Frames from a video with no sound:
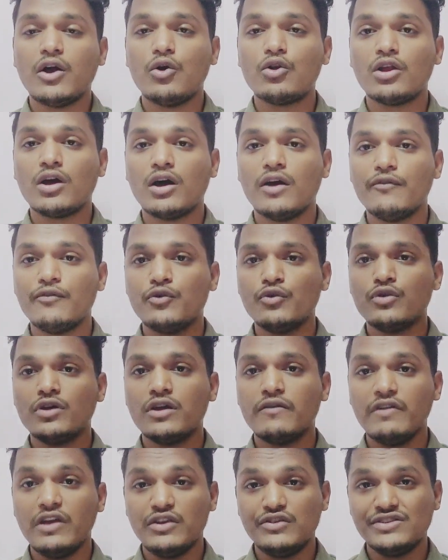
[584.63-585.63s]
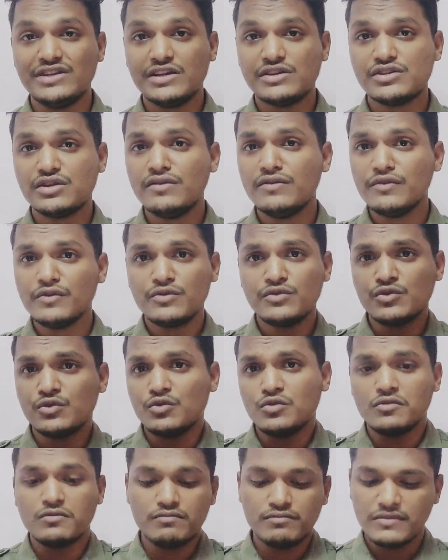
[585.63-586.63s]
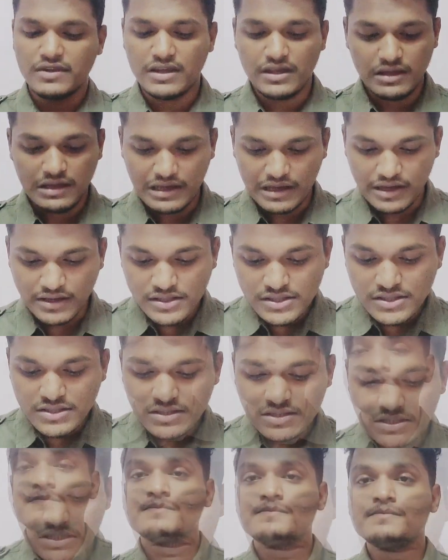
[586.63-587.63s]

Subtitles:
on how to give injections. So yes,